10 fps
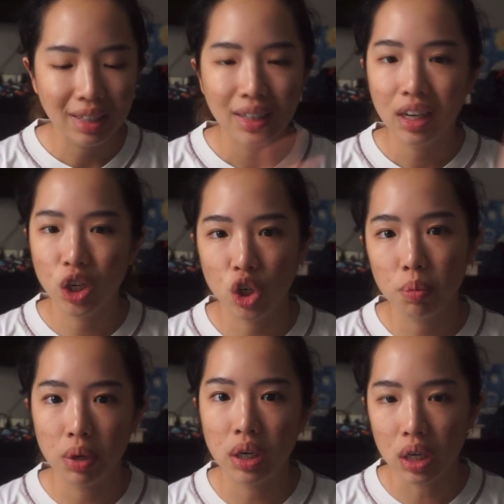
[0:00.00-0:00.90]
it should
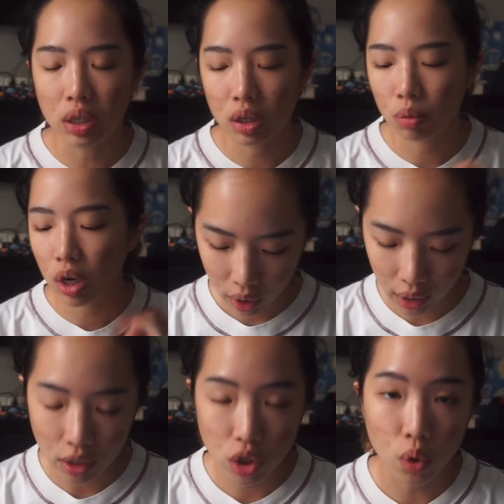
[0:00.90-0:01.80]
be an easy read.
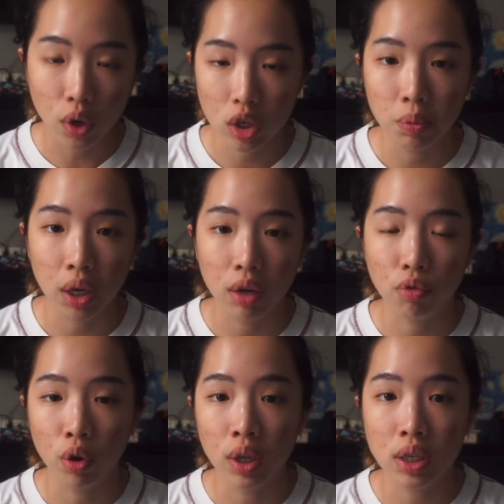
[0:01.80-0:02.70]
That's going to be it
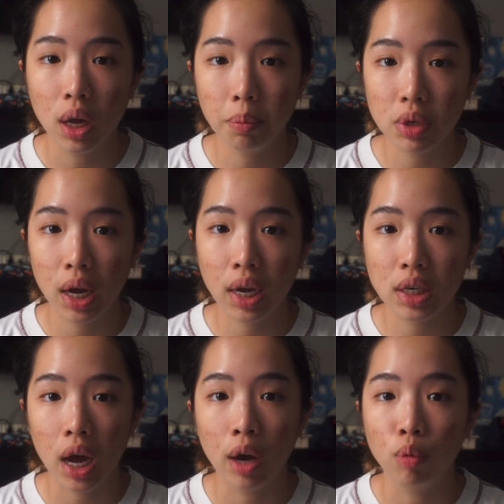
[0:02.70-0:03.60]
for this update.
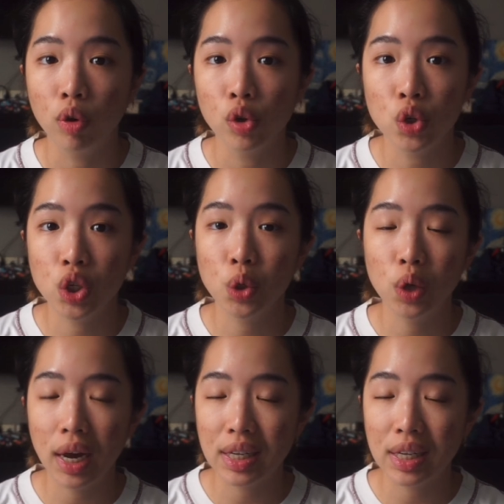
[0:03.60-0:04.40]
I will see you guys